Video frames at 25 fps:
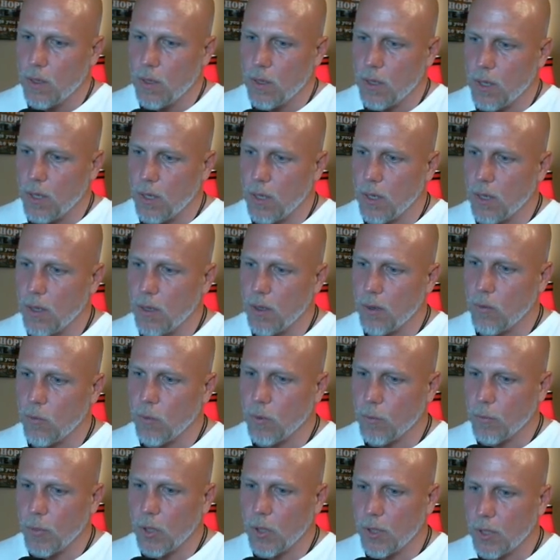
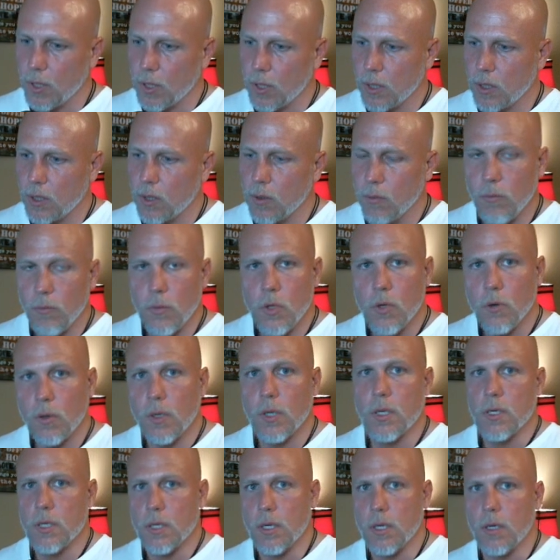we're building a
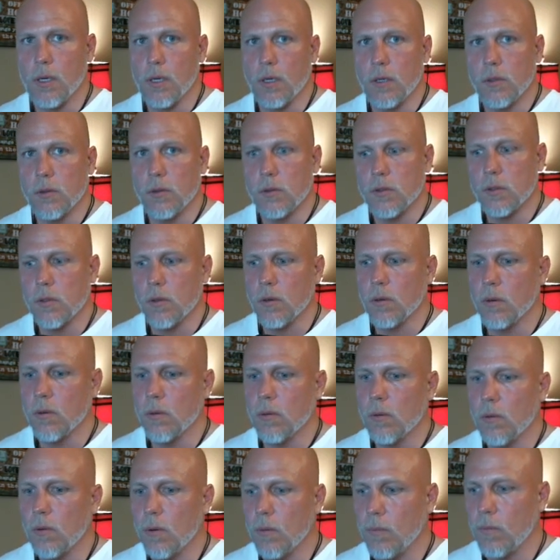community.
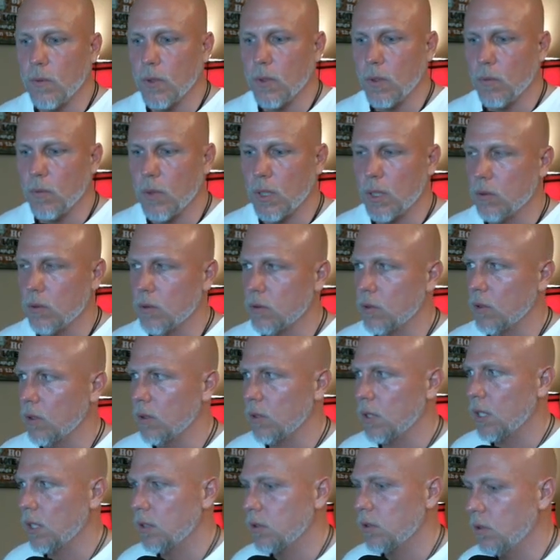So hopefully we can
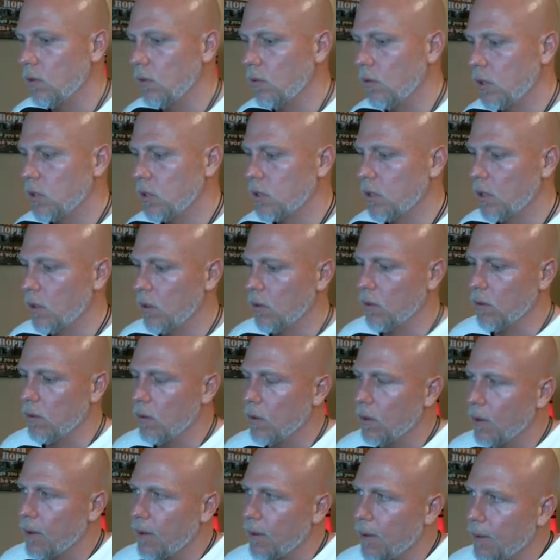start getting to know each other
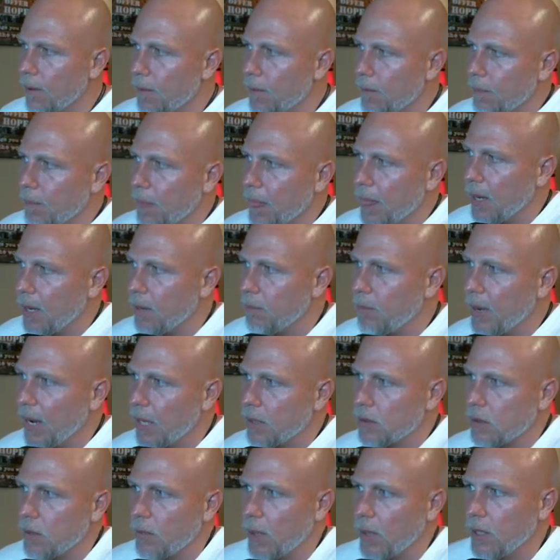and
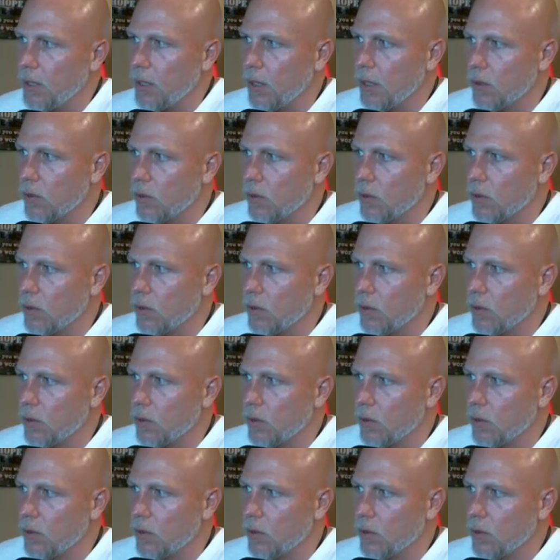bat some ideas